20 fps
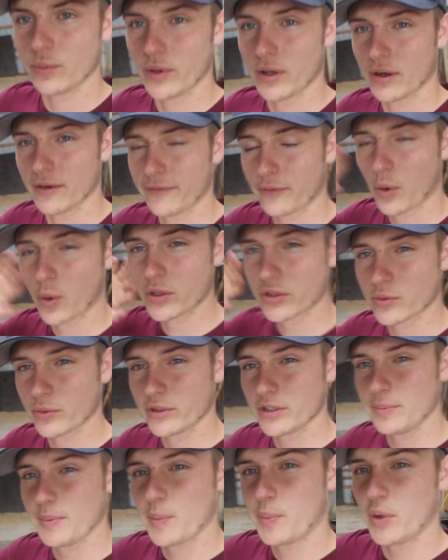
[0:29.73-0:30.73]
We are, of course,
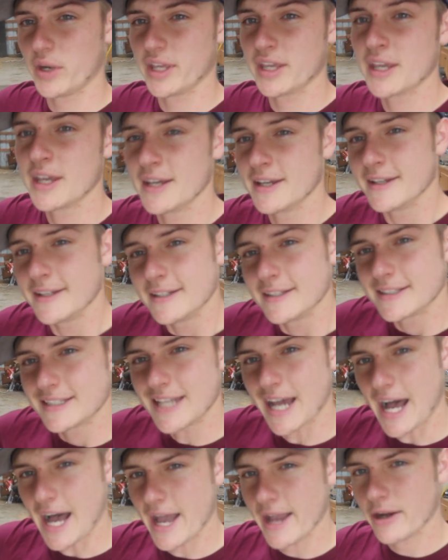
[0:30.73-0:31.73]
going to be putting
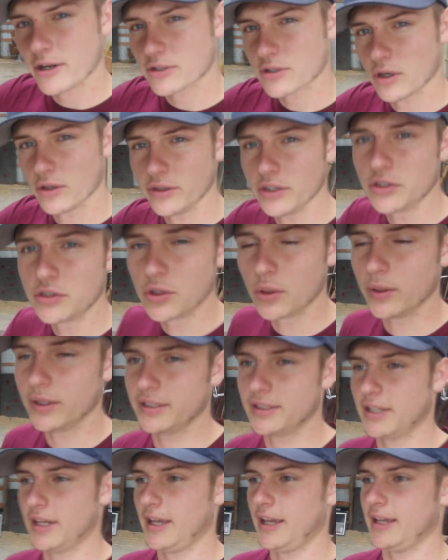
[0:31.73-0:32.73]
tires on the
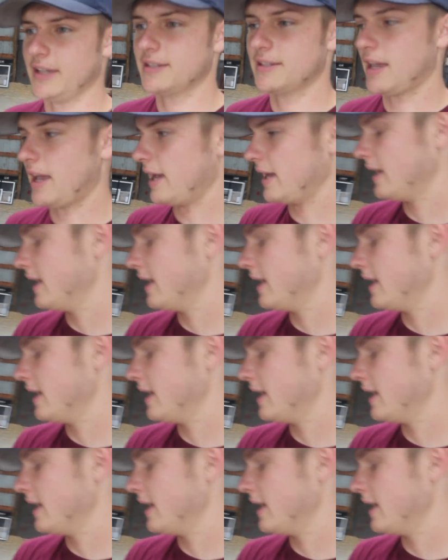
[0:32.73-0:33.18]
Dually today, as I